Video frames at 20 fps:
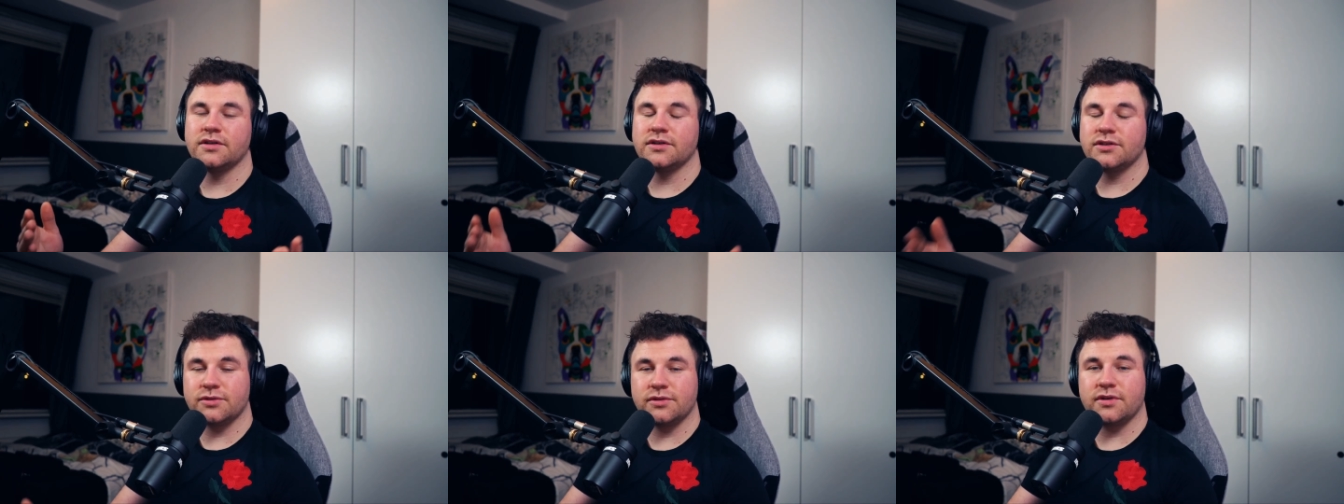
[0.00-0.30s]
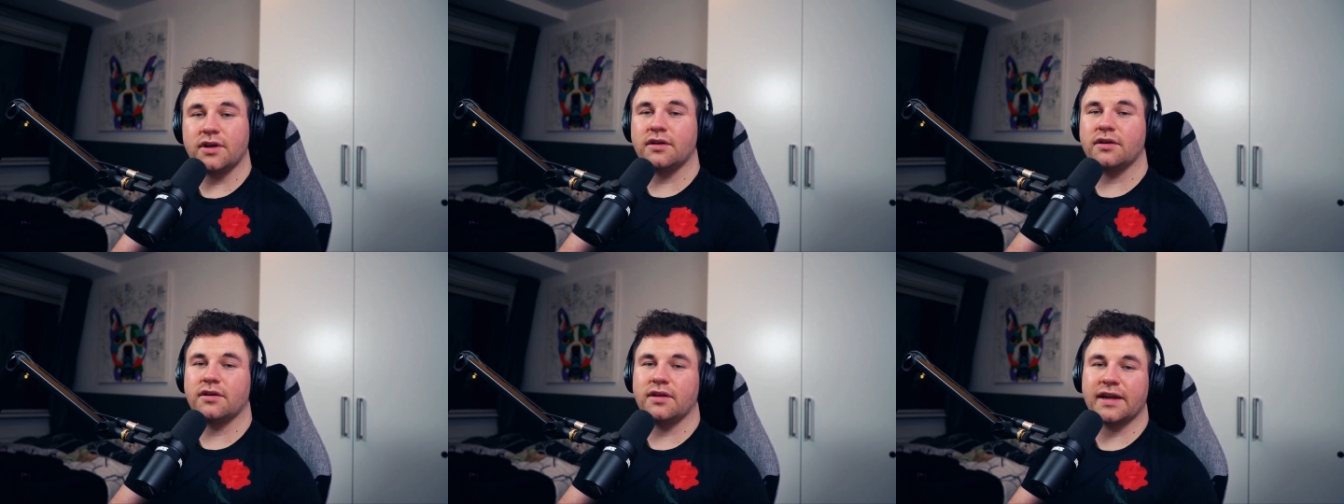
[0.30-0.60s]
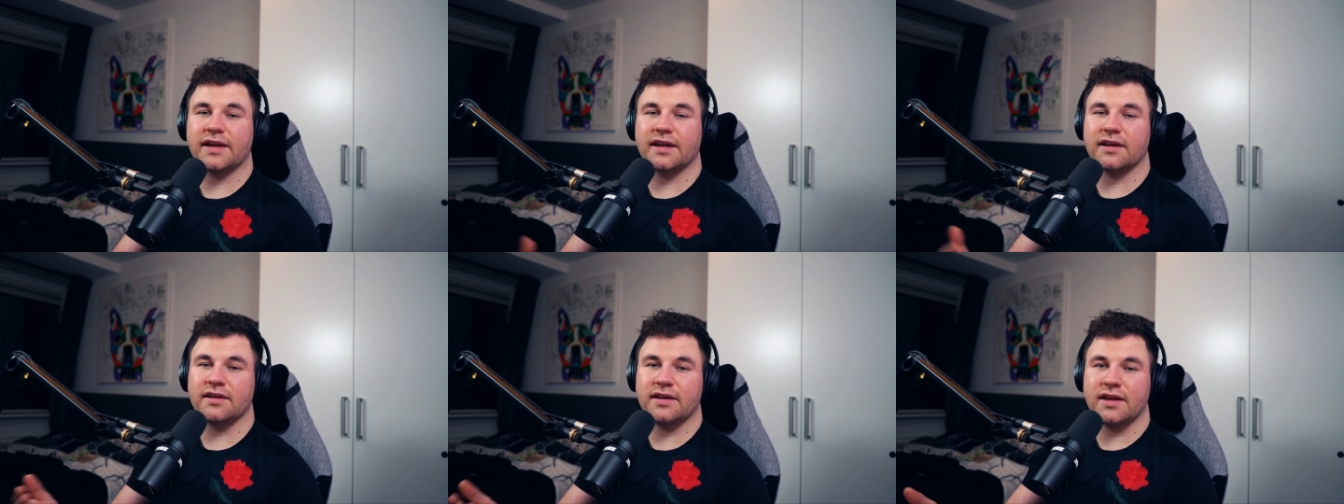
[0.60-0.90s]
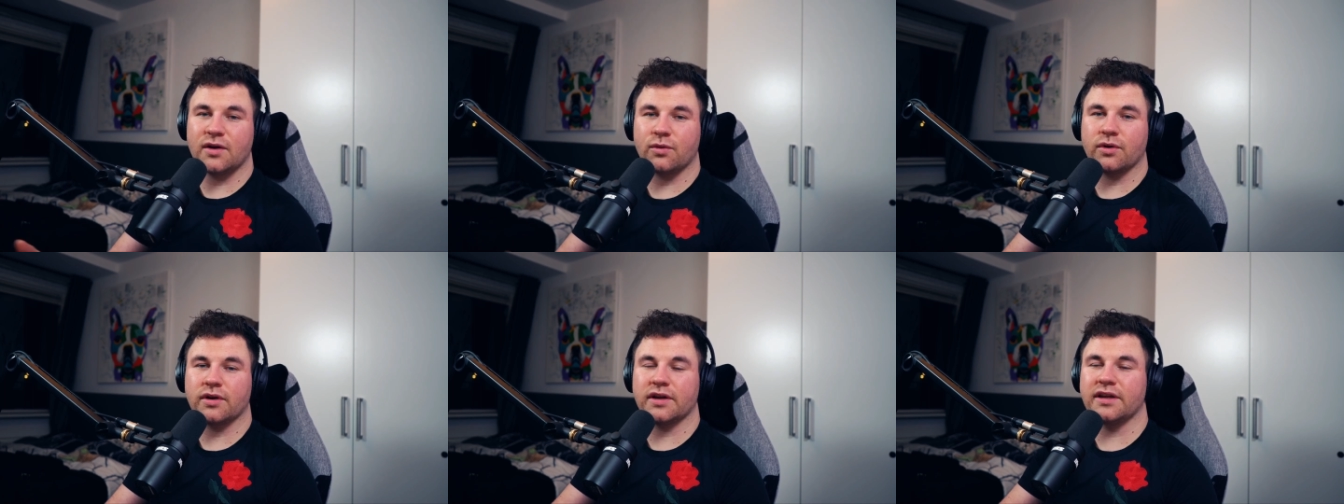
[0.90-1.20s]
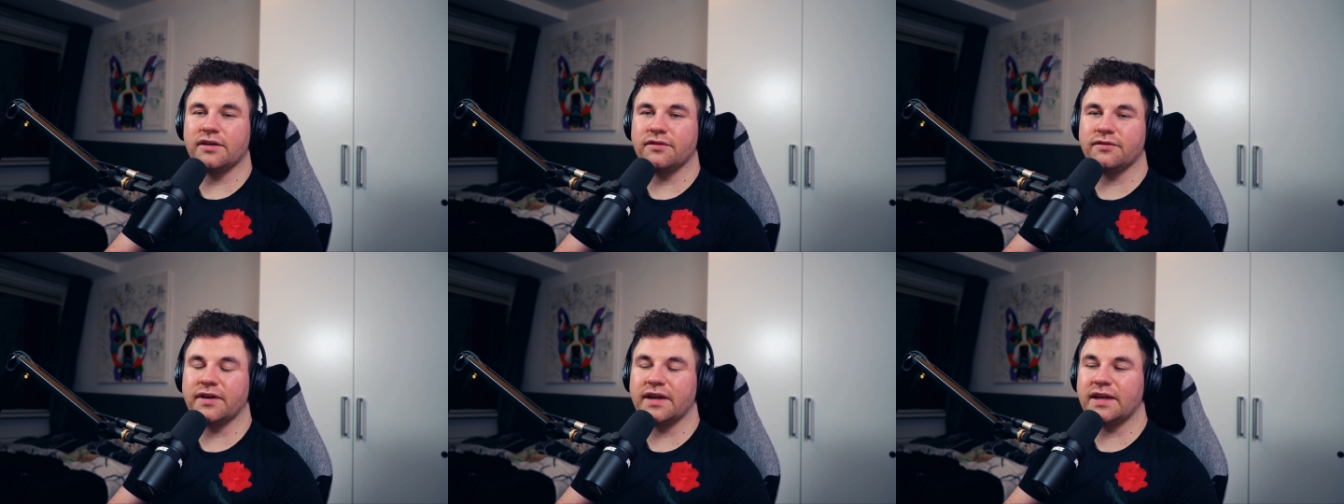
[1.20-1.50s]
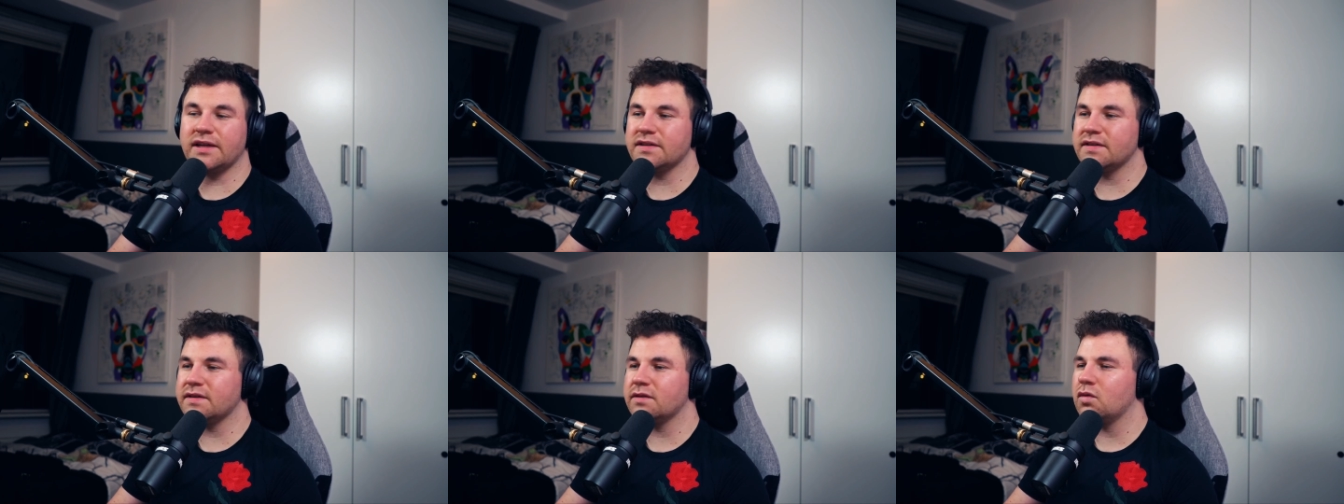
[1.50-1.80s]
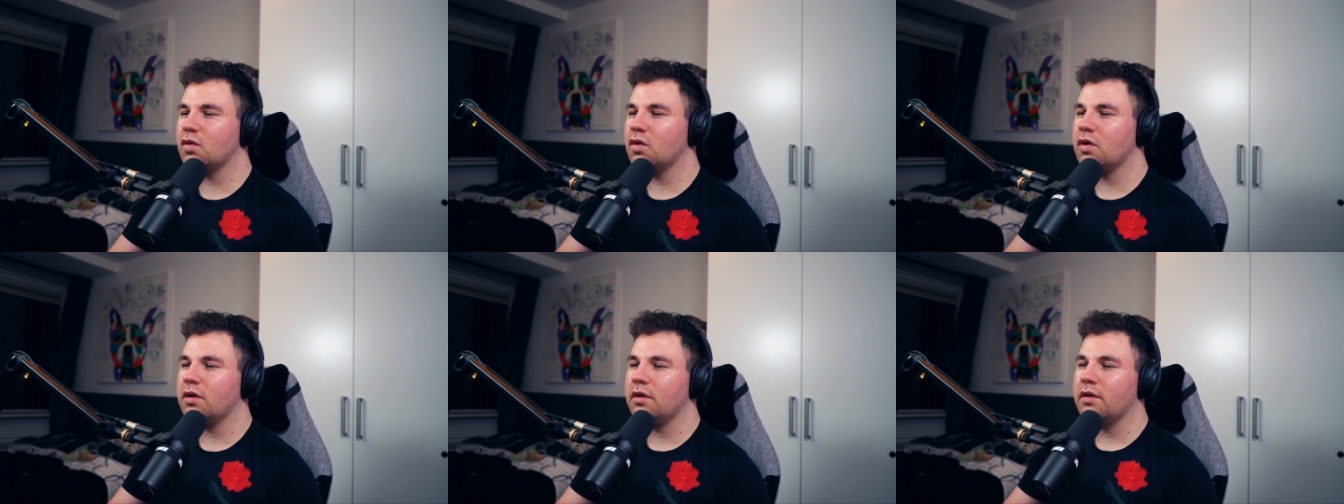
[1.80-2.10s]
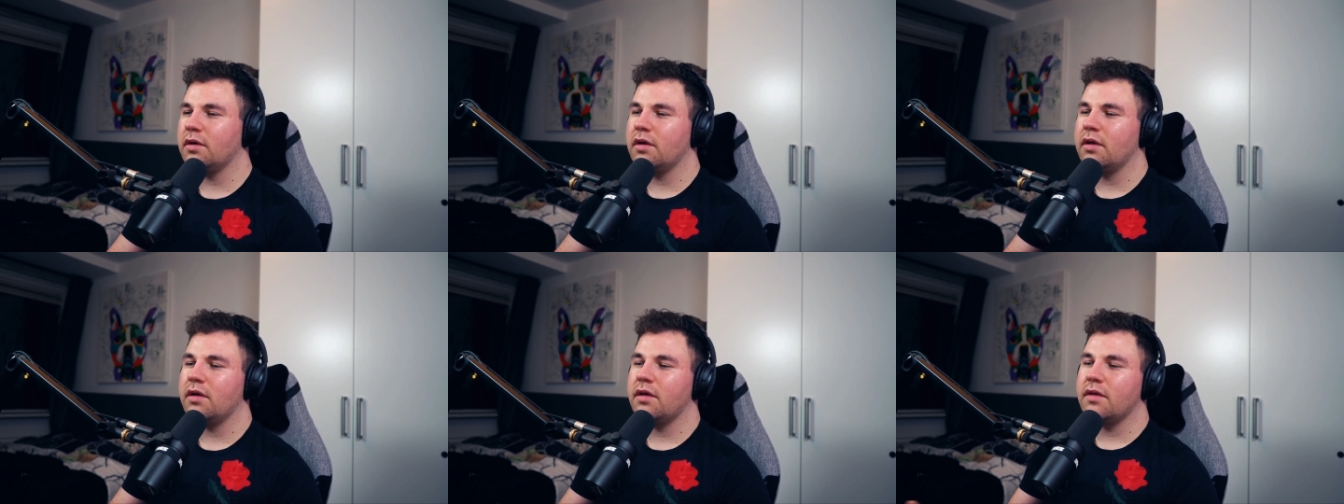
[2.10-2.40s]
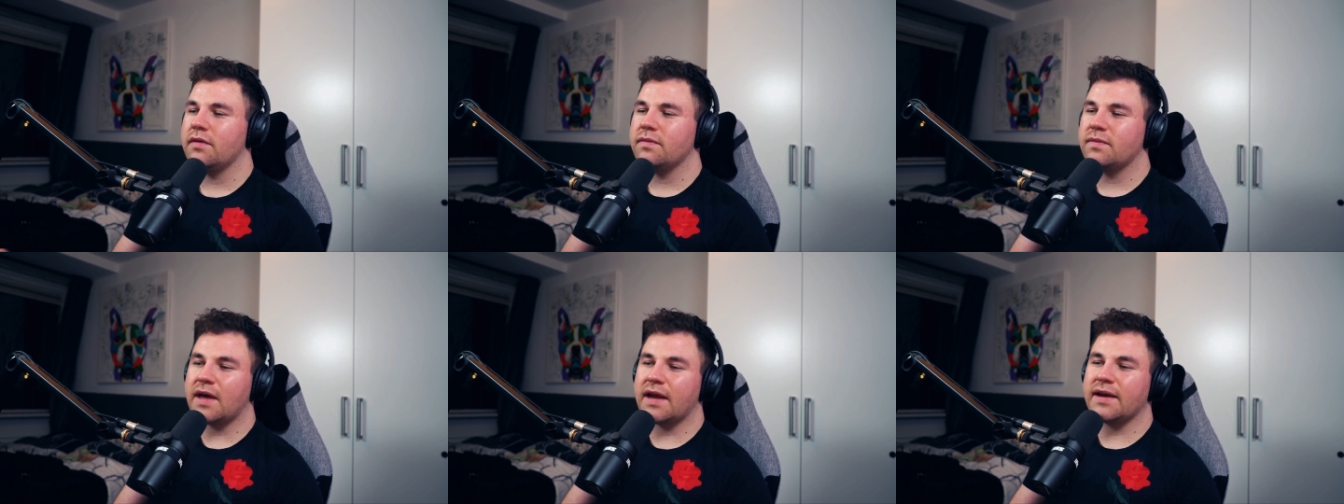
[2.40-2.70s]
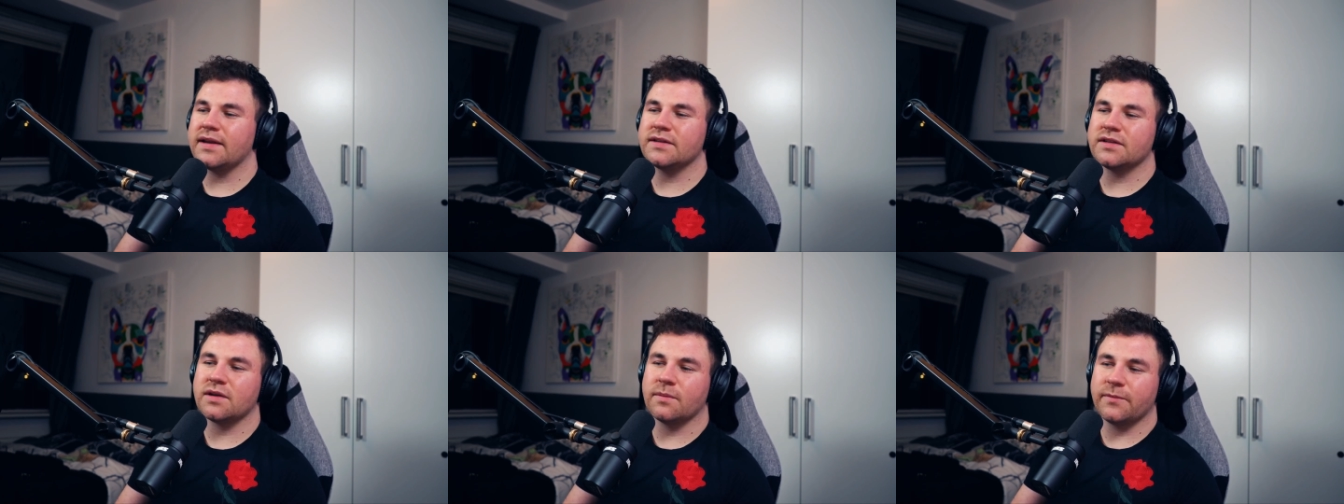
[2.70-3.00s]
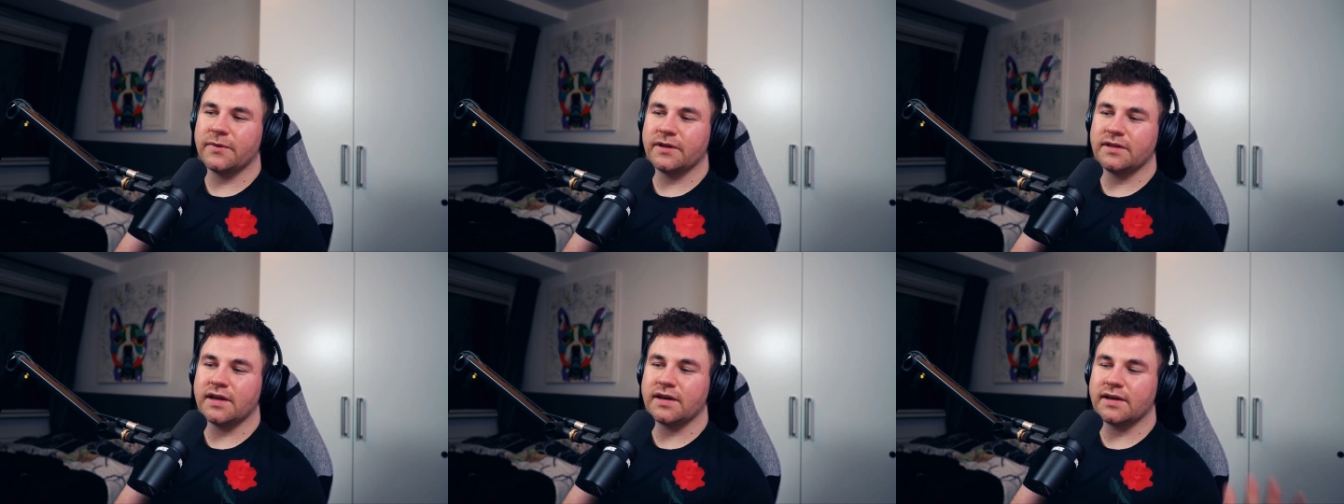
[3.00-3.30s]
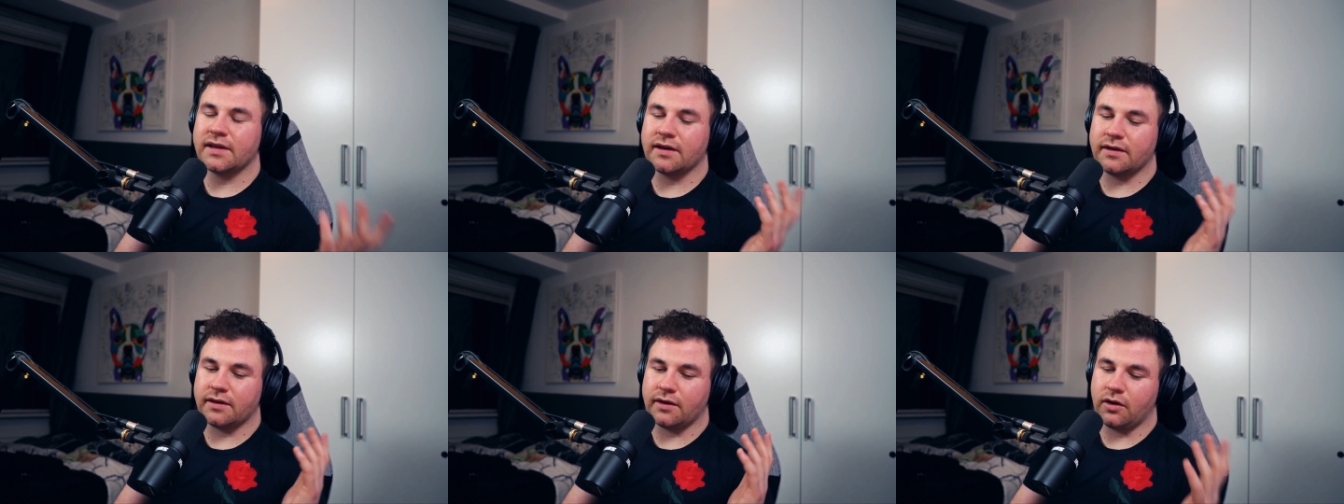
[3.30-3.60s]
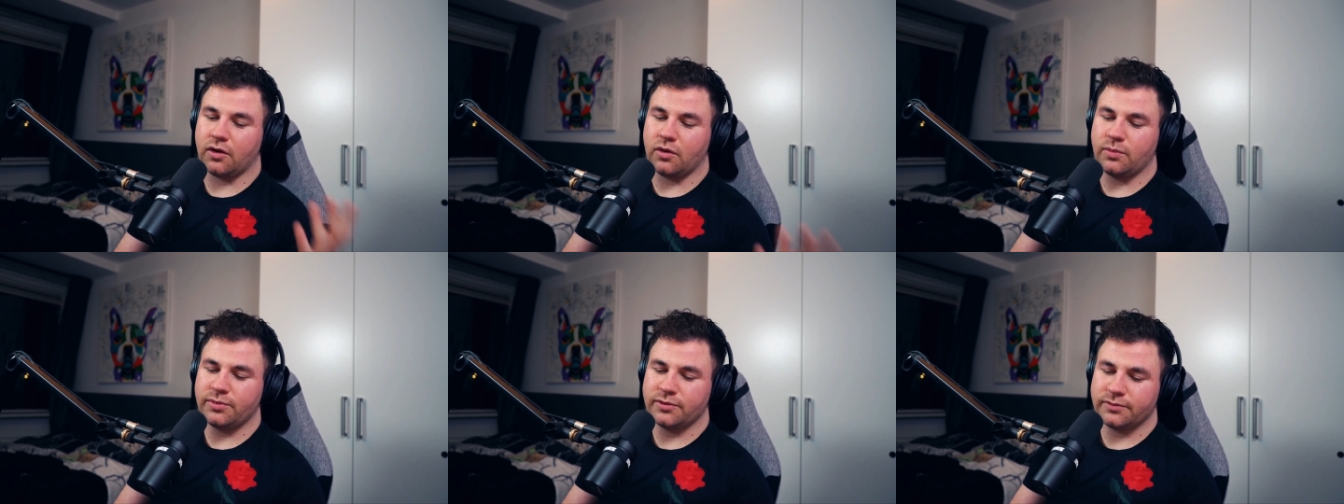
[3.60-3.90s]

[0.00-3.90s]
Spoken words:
to another, like a networking phase, that is something that can help.